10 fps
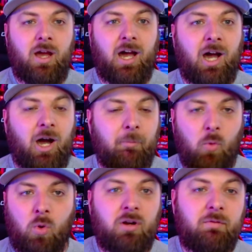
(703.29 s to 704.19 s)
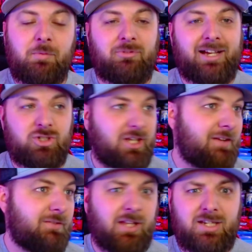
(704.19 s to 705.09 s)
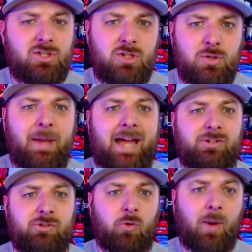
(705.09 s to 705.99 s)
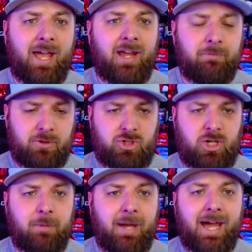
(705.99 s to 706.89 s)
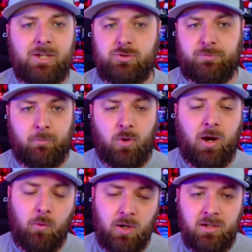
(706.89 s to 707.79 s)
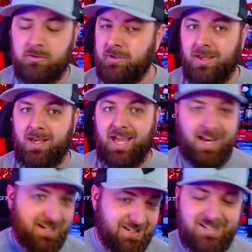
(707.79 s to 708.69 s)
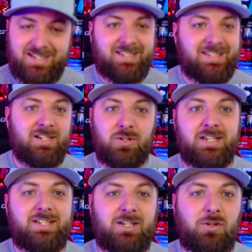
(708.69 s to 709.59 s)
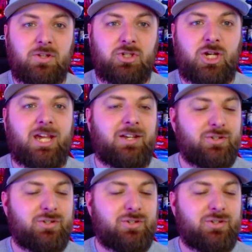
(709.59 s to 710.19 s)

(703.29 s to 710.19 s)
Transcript: One of them was actually even like 2 patches away of the shiny patch from where I was, and it still continued the chain.